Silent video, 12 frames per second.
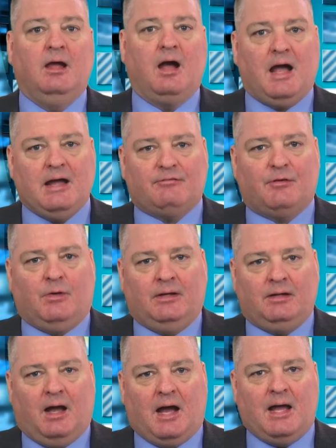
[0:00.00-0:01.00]
Hi
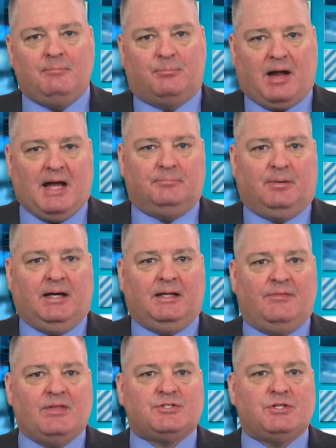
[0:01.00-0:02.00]
everyone, I'm Brad Budd
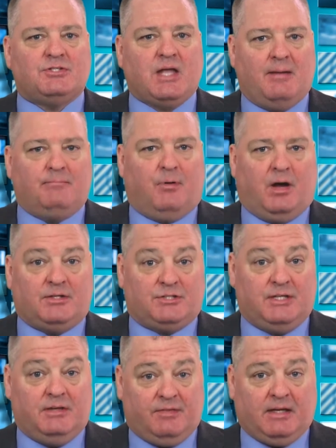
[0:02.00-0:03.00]
and this is MBOT
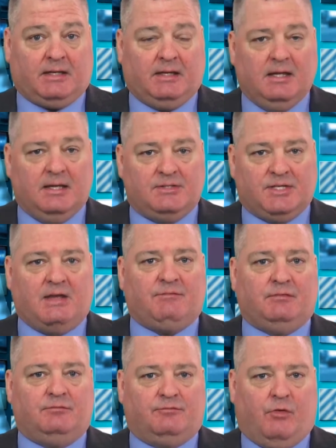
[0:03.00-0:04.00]
TV.
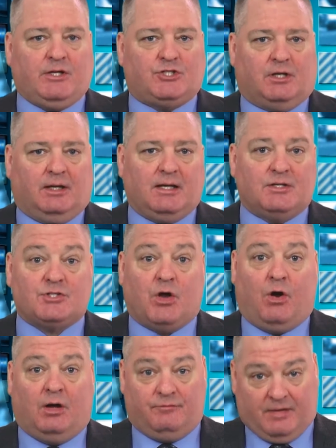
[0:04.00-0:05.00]
David Wojcik is
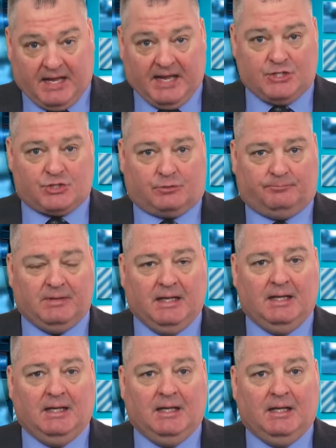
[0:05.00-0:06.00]
on vacation.
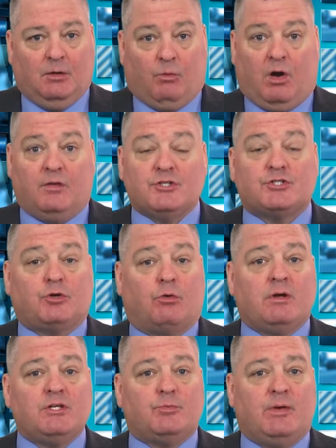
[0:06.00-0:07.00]
Well, the
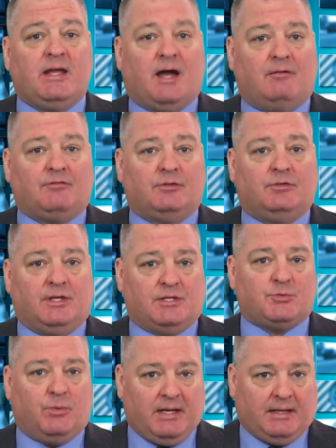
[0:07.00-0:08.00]
stories we covered
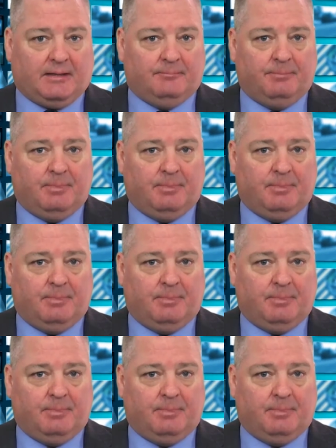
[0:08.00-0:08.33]
this week.